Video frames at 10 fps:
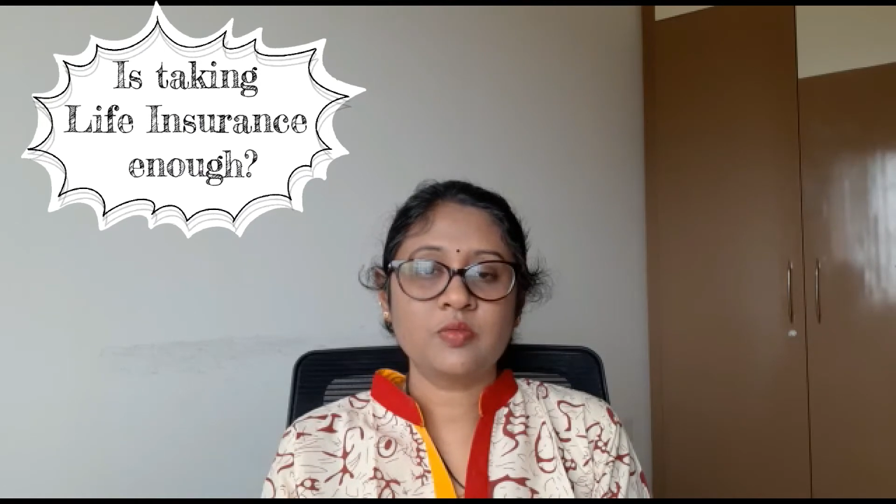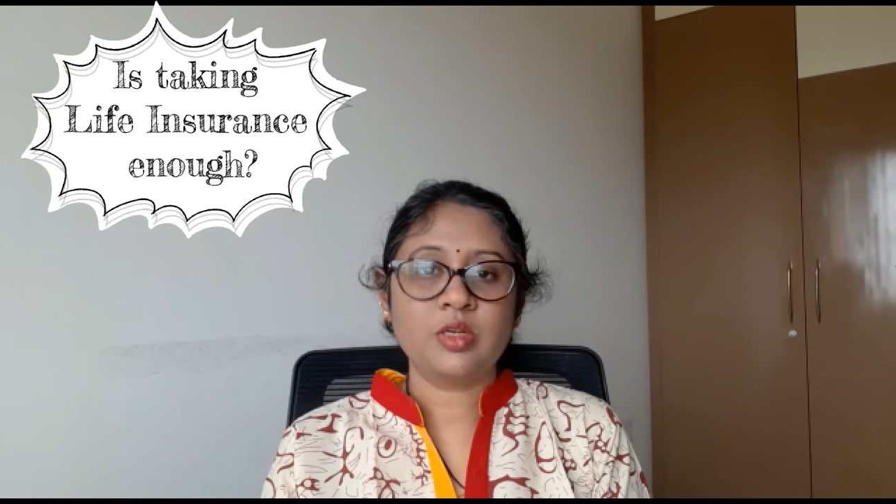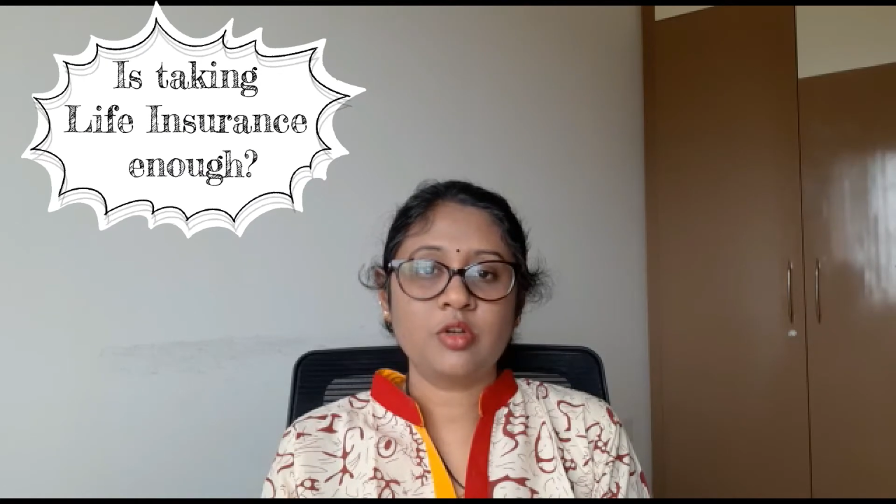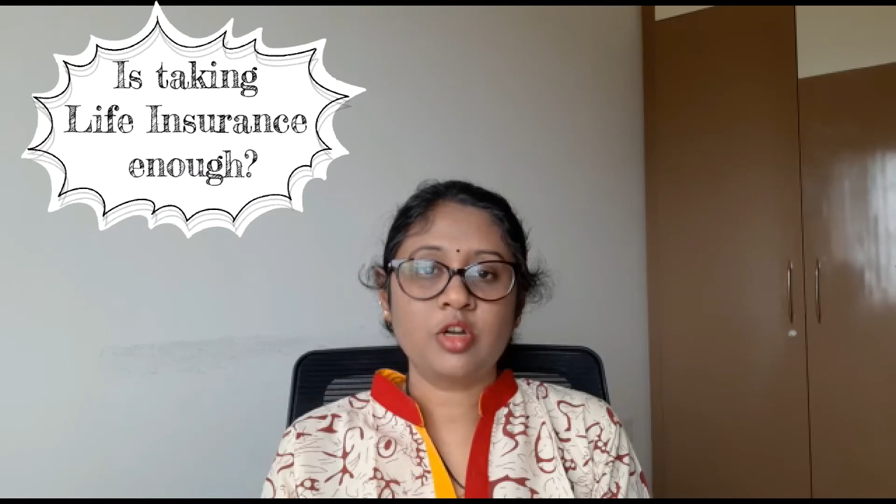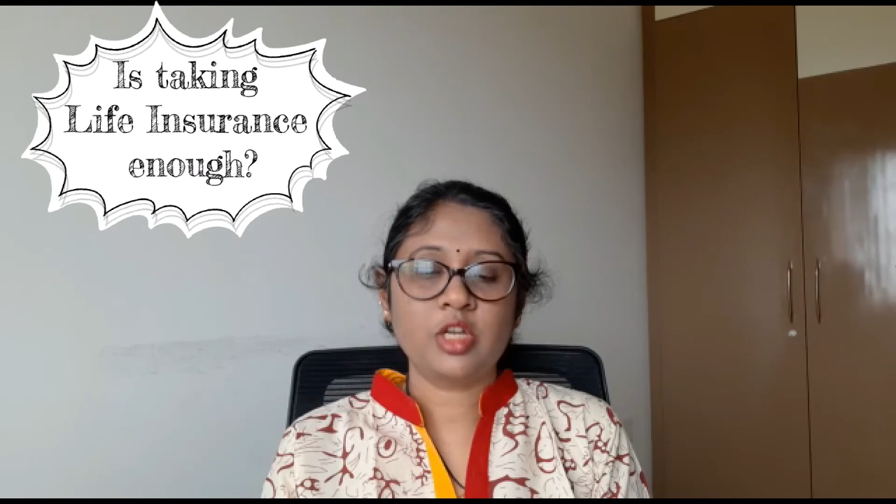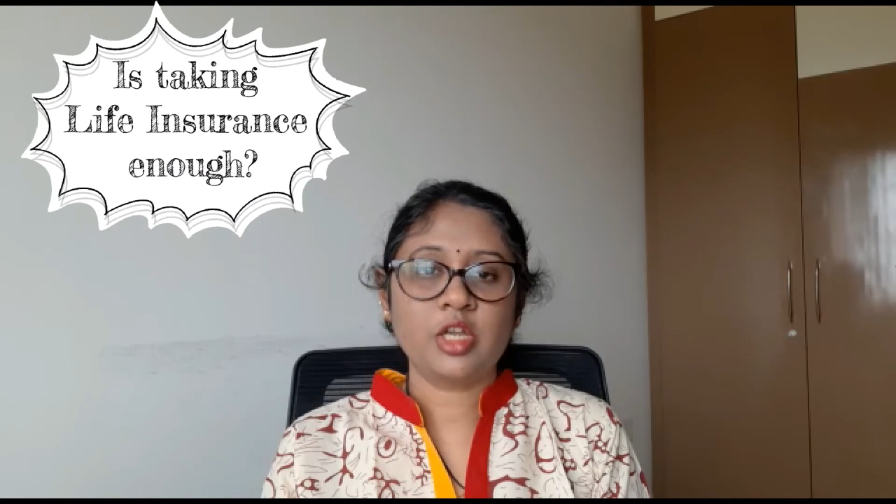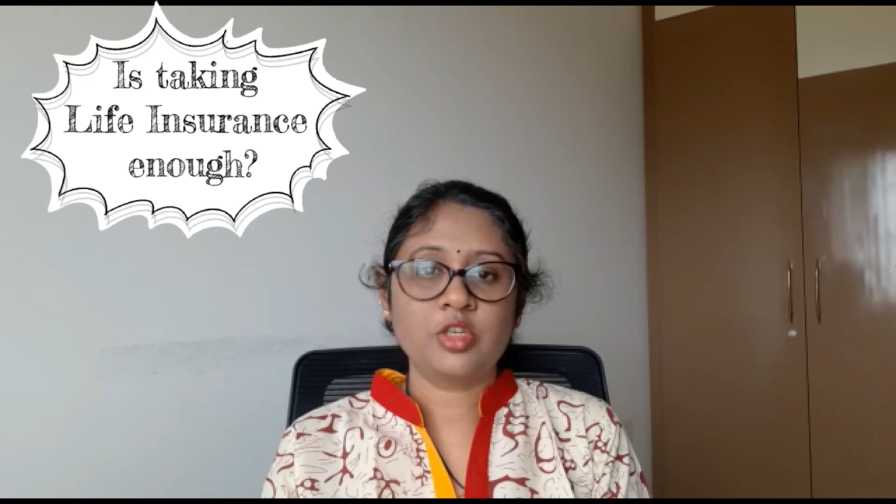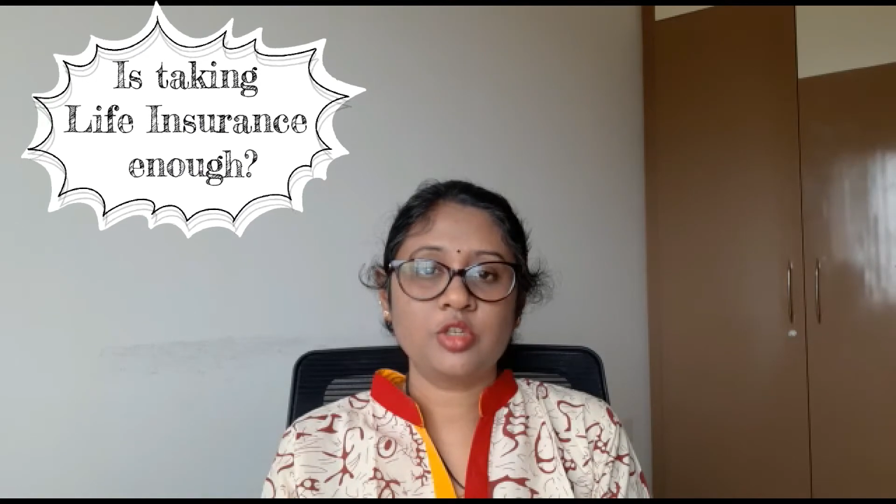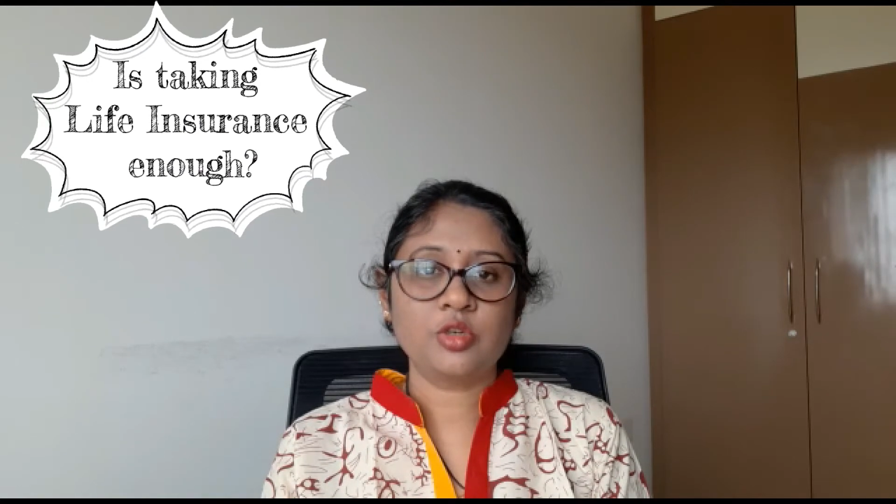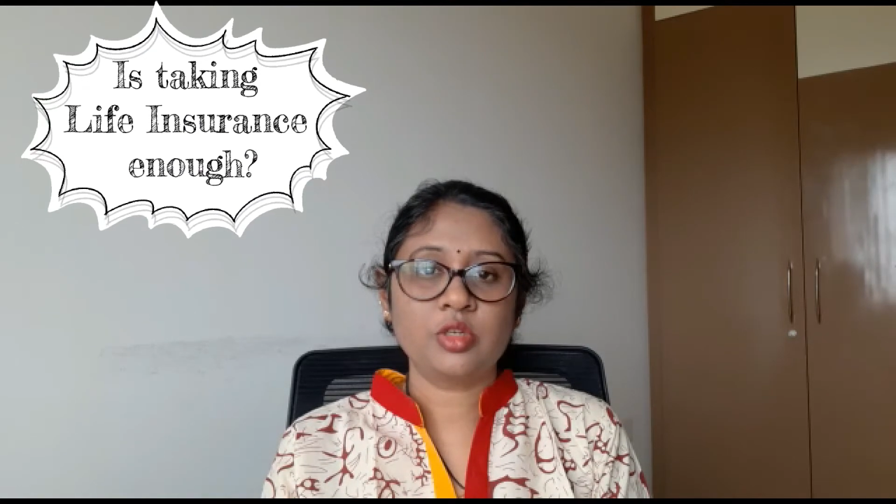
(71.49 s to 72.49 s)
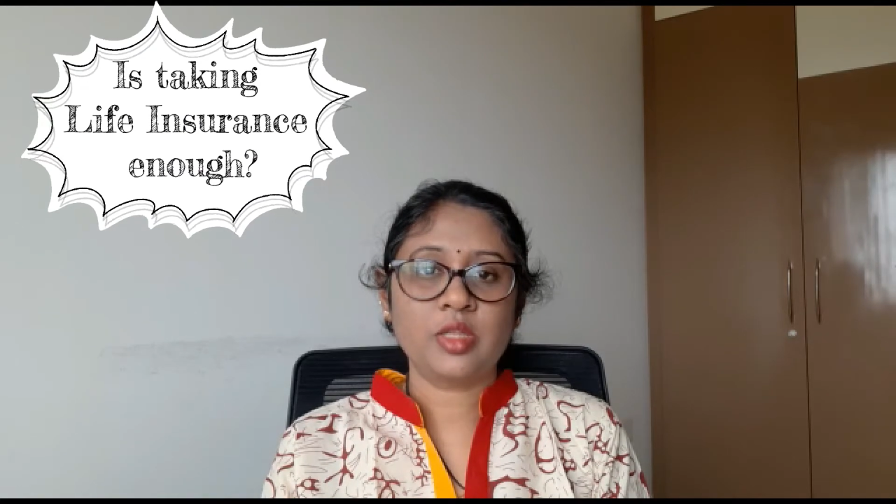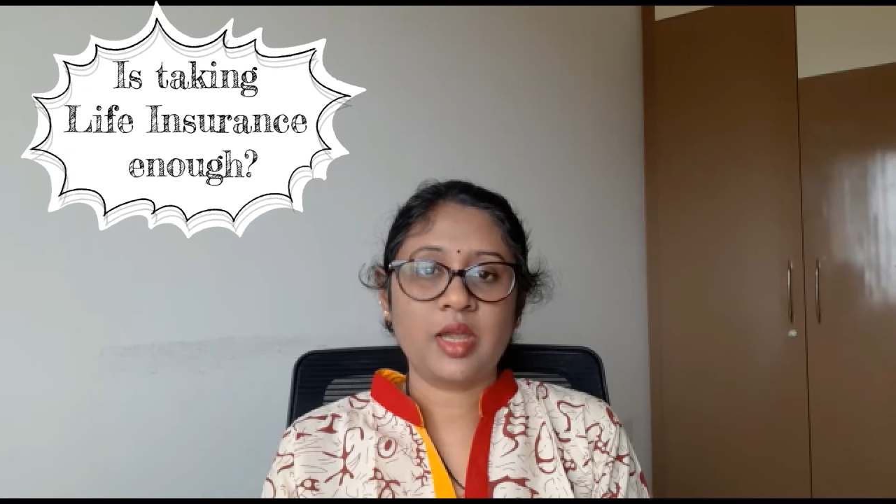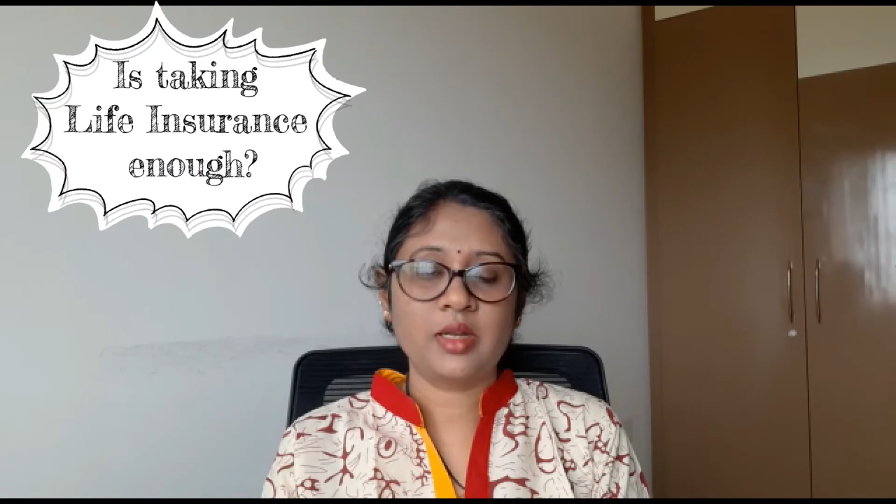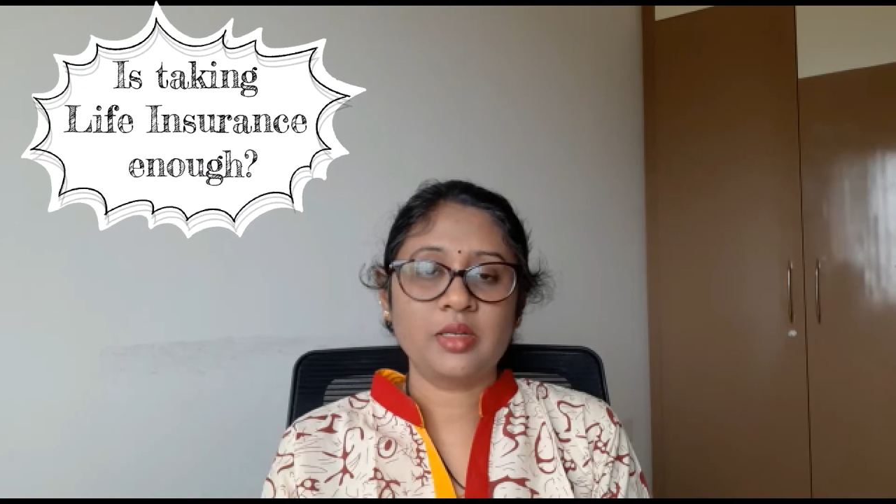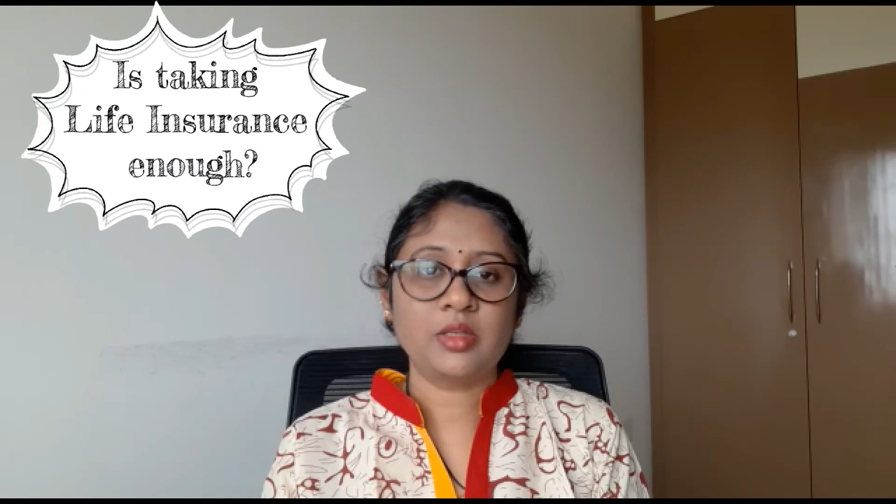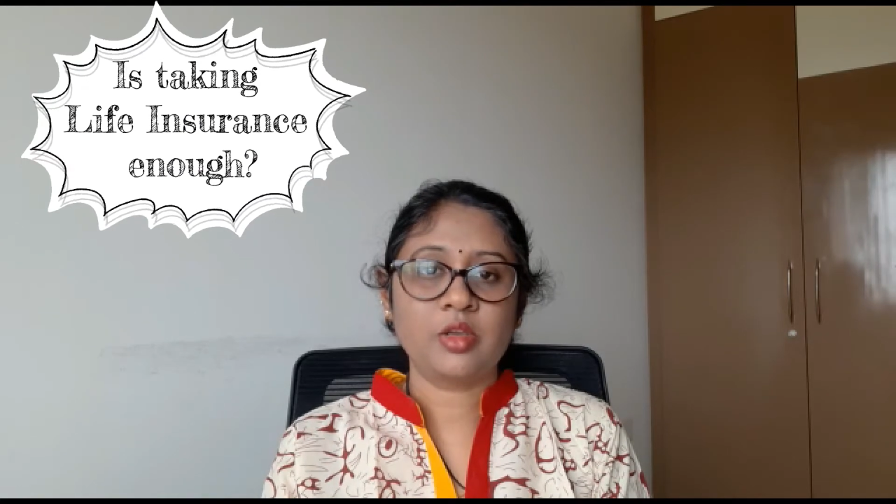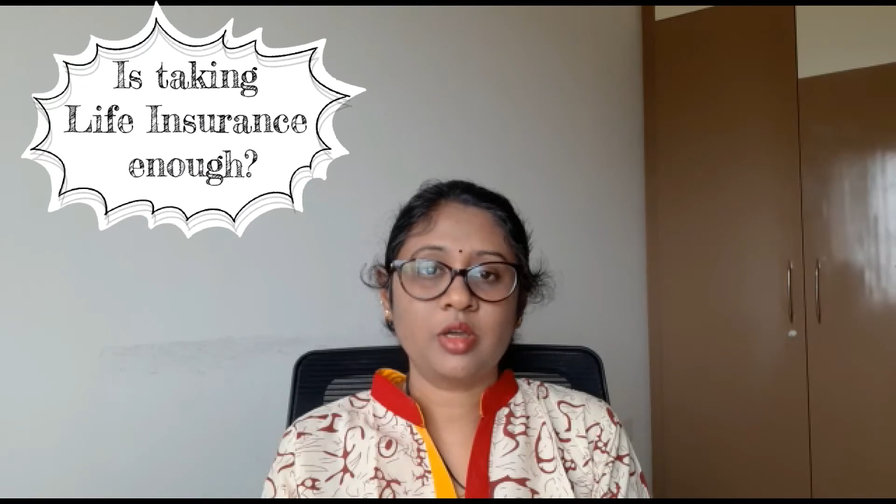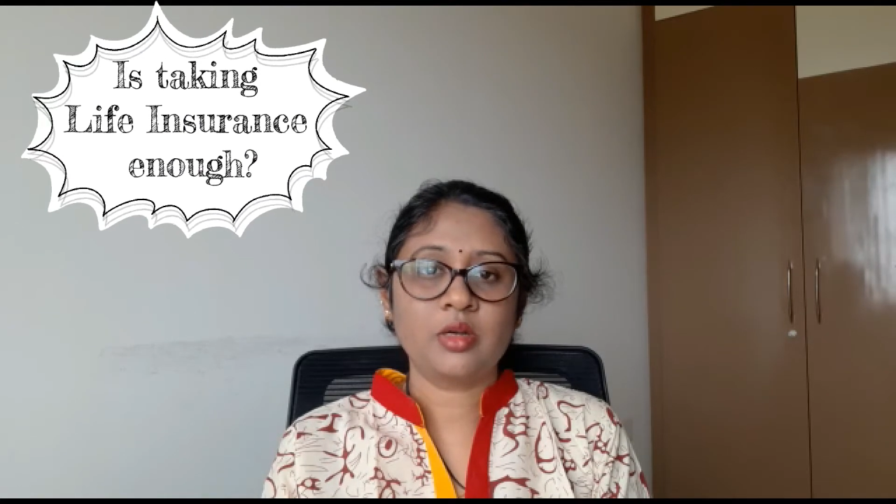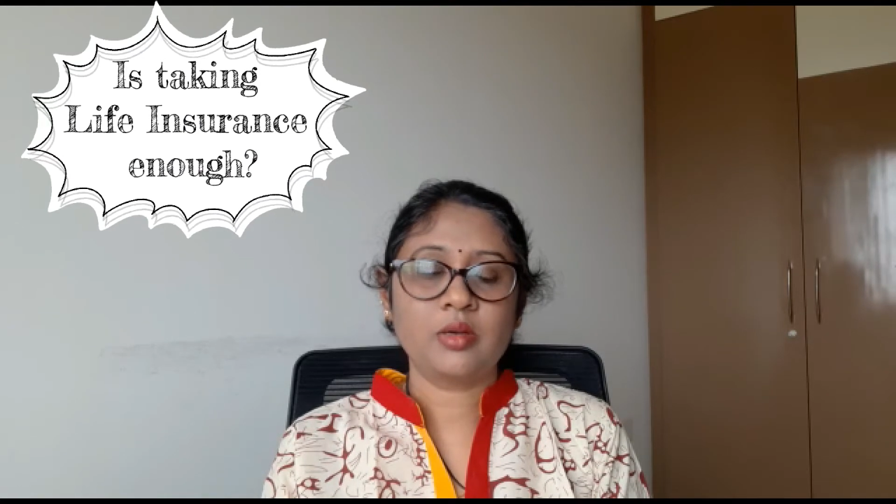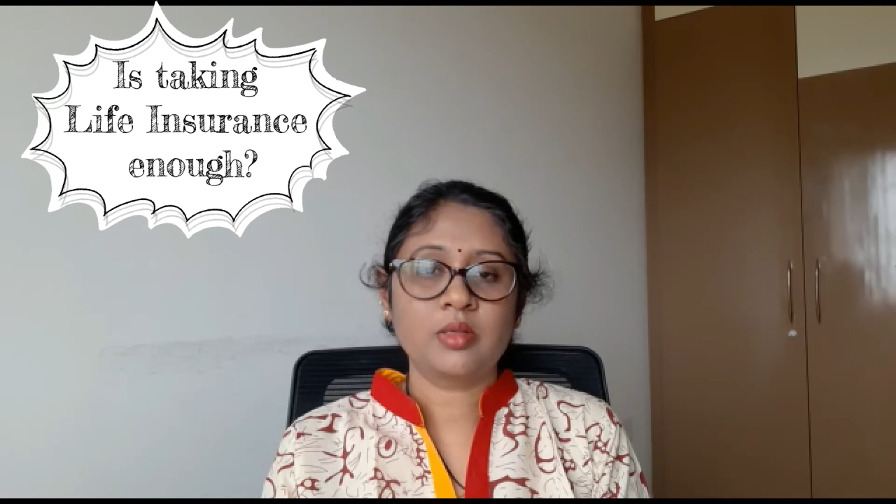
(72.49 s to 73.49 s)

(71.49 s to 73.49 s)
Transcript: will not ensure that your